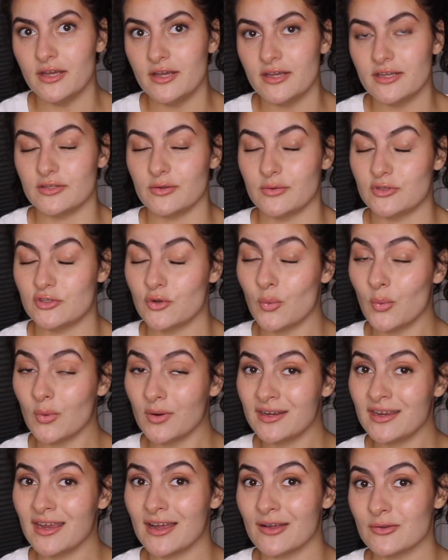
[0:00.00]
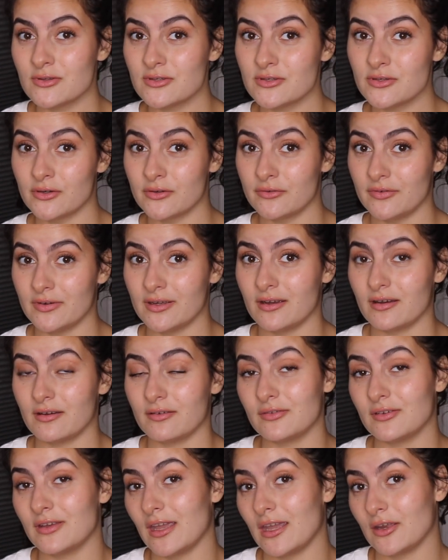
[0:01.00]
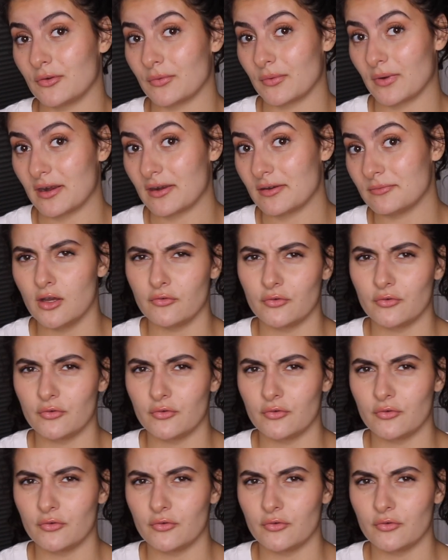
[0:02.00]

So a 20-ounce serving of Gatorade,